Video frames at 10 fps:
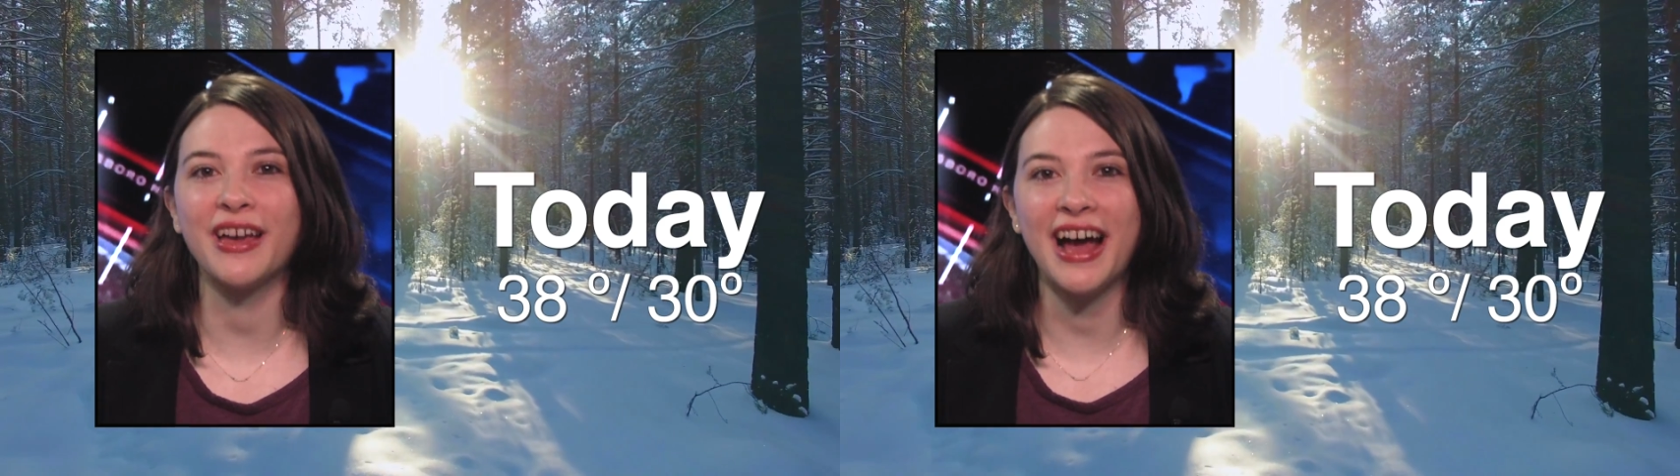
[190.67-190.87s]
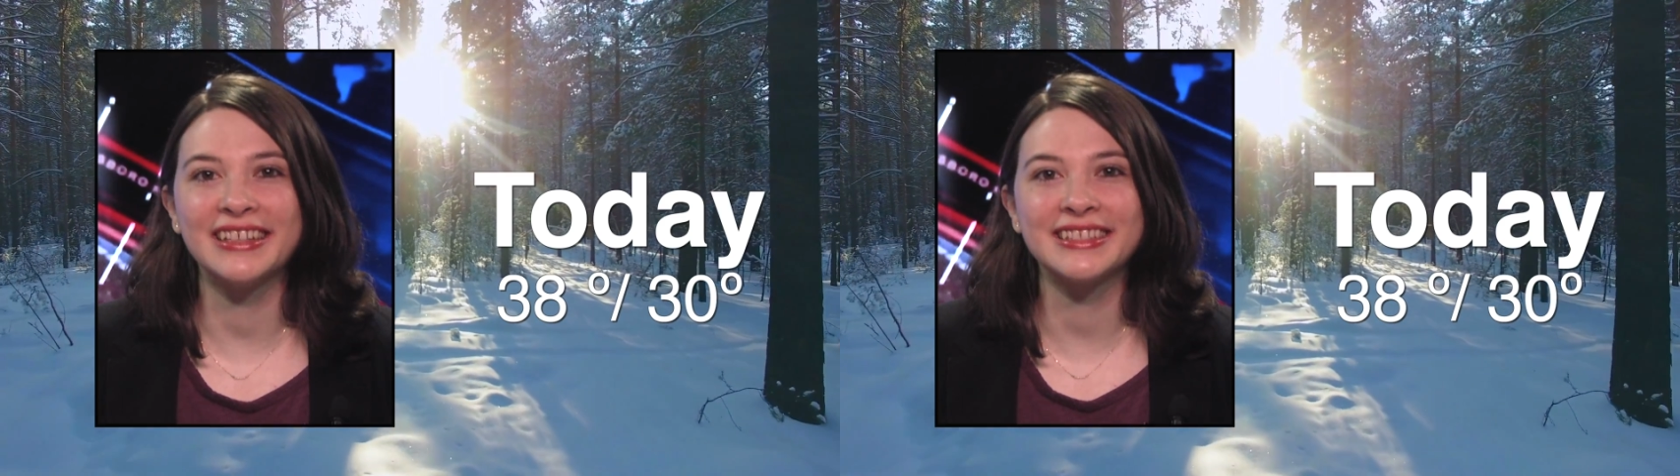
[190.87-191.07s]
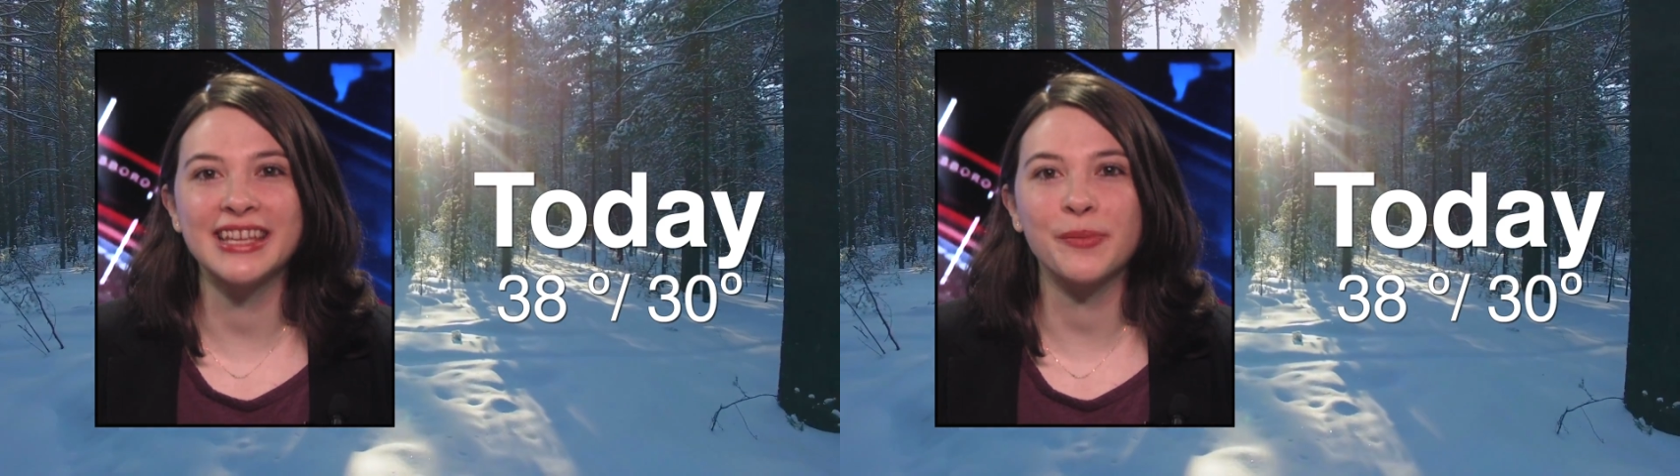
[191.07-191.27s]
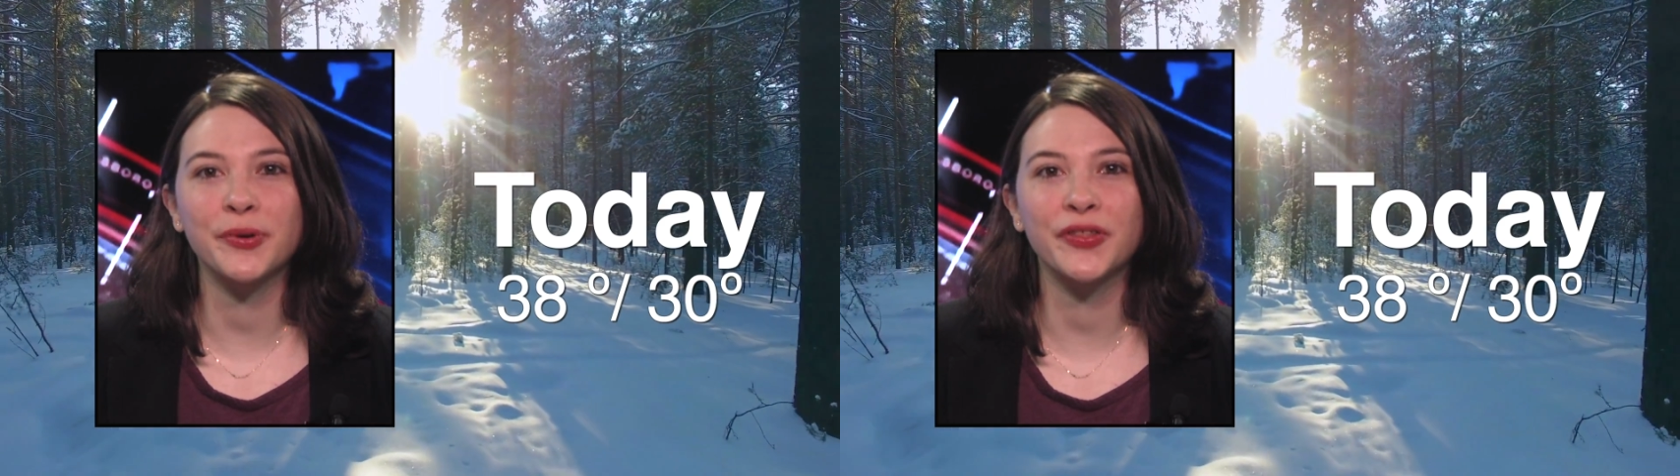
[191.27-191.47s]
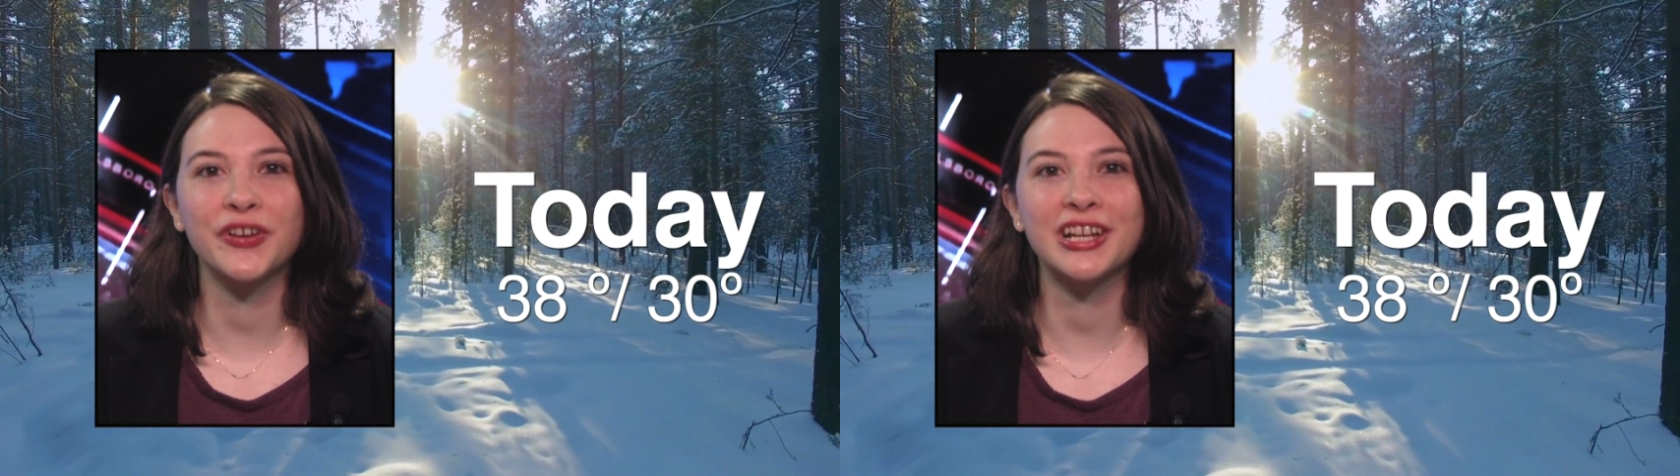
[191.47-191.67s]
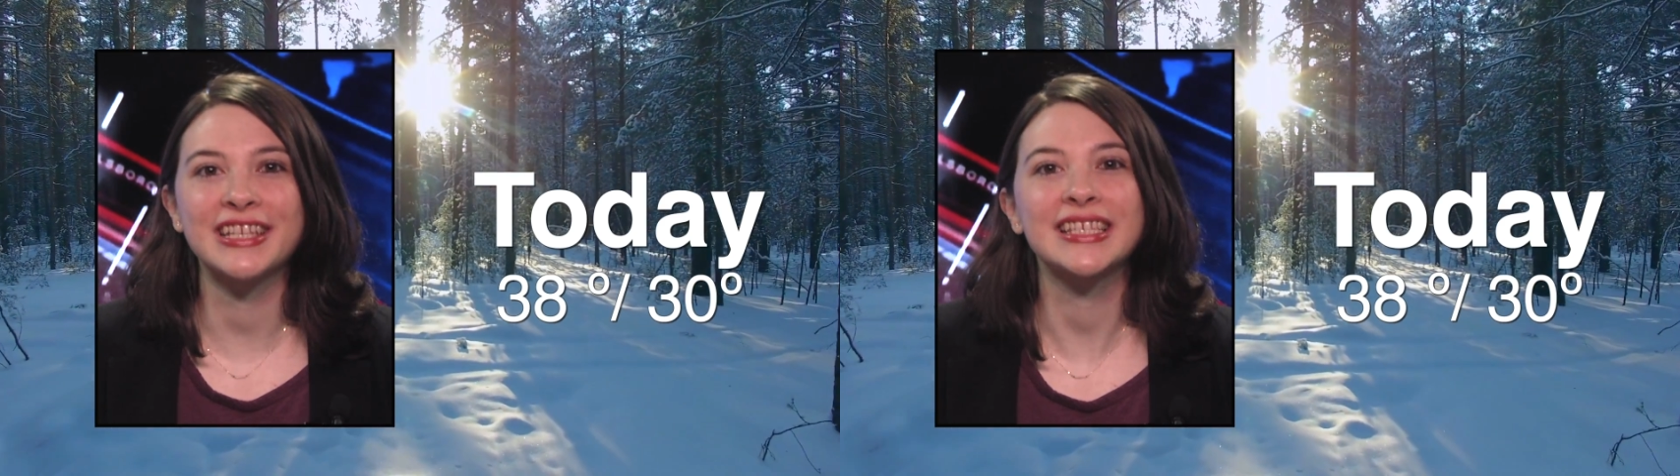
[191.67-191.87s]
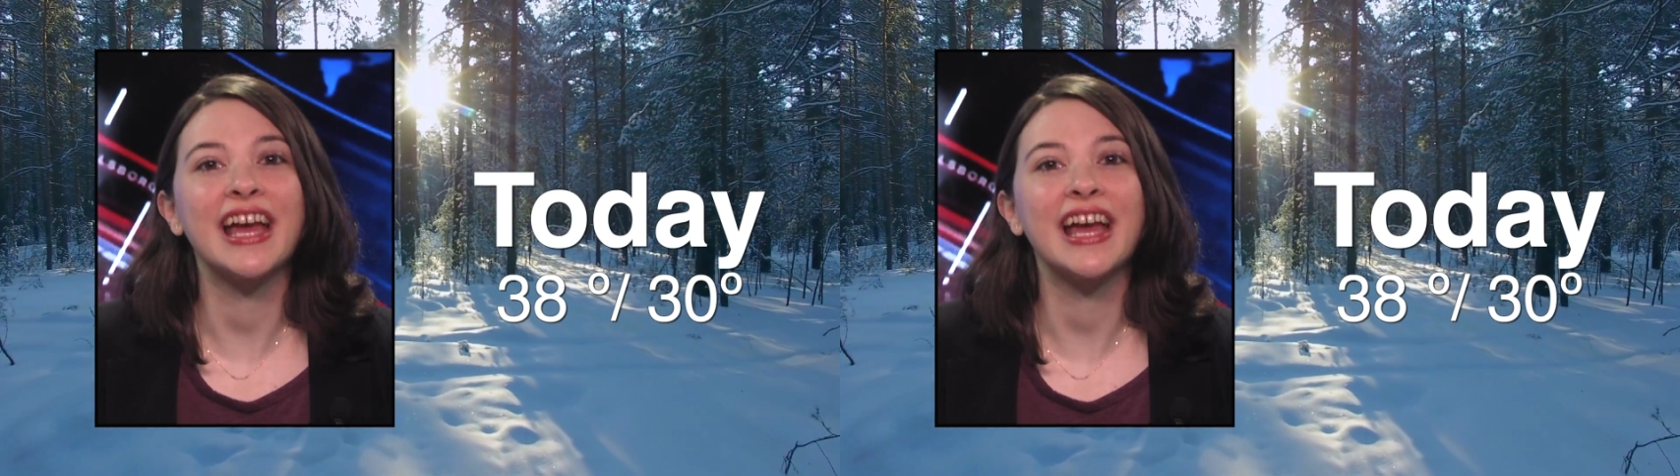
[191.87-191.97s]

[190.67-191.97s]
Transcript: highs in the upper 30s